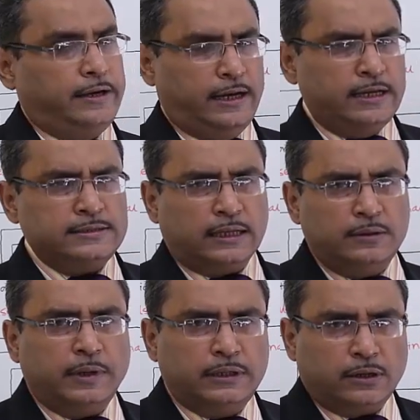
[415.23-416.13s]
Delay is
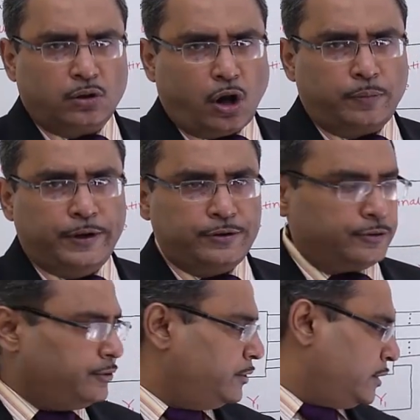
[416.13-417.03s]
nothing but the clock
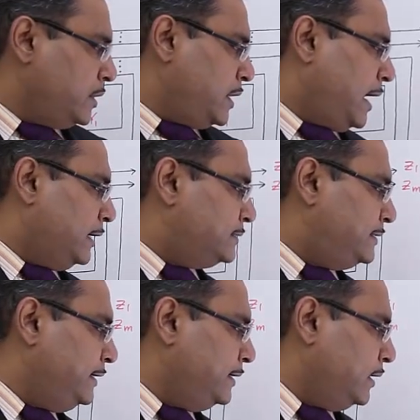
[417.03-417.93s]
period and
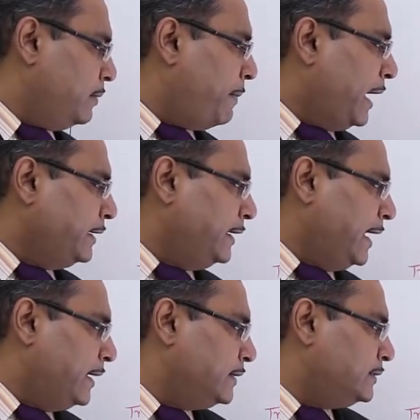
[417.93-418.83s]
serial binary
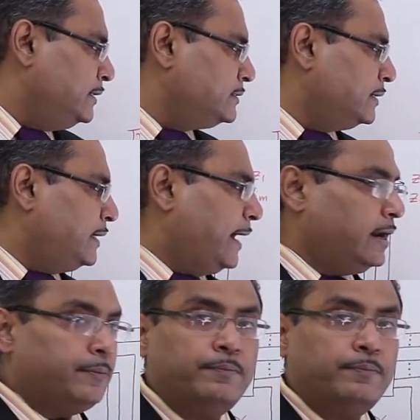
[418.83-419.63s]
adder. This is the diagram.